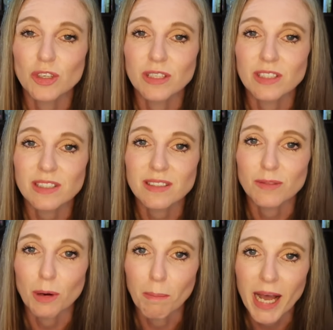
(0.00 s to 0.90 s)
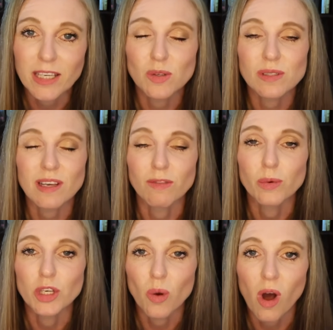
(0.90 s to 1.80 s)
you can just remind yourself
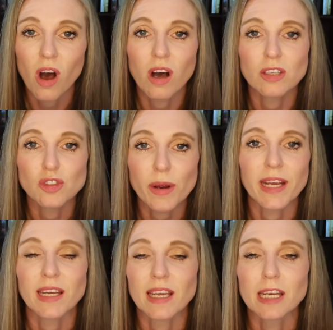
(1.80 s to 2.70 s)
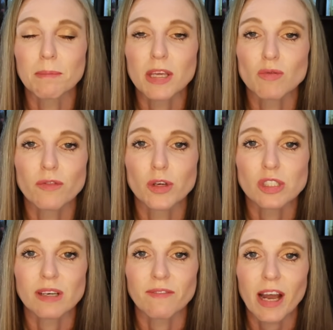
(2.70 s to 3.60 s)
when you are trading in a mean
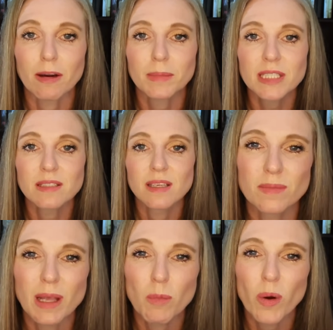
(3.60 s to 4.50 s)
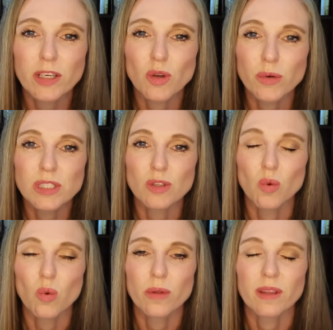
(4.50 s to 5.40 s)
reversion environment. Number 1, don't
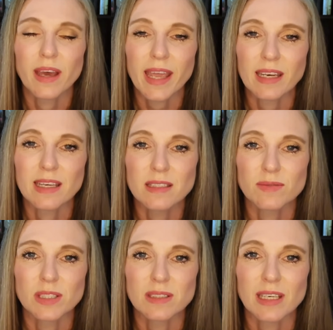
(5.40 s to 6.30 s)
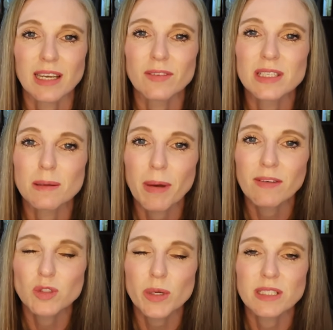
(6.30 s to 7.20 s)
ignore the ADX filter. If it is
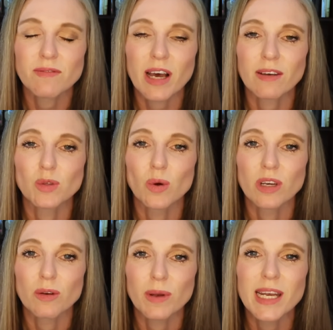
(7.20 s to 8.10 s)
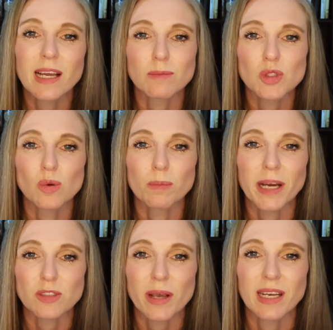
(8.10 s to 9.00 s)
above 25, you are going to really come short
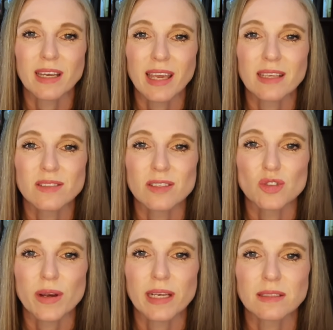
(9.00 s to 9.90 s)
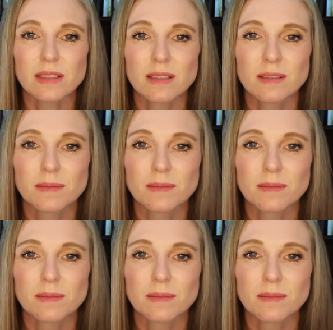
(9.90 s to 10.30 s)
by trading against the trend.